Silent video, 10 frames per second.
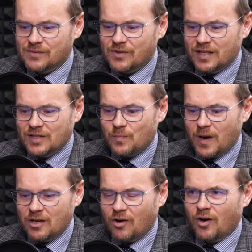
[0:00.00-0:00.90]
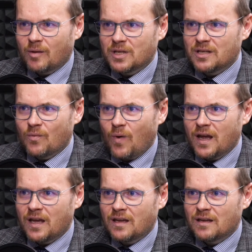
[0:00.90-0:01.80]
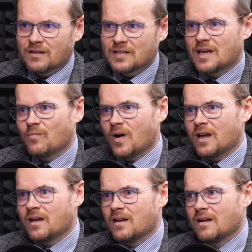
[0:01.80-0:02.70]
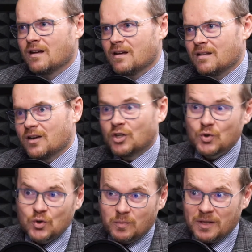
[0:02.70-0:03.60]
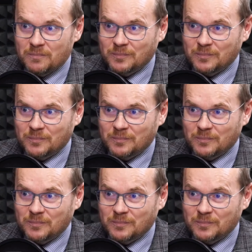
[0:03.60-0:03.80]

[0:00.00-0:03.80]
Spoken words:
things may not going to be the same way they used to be?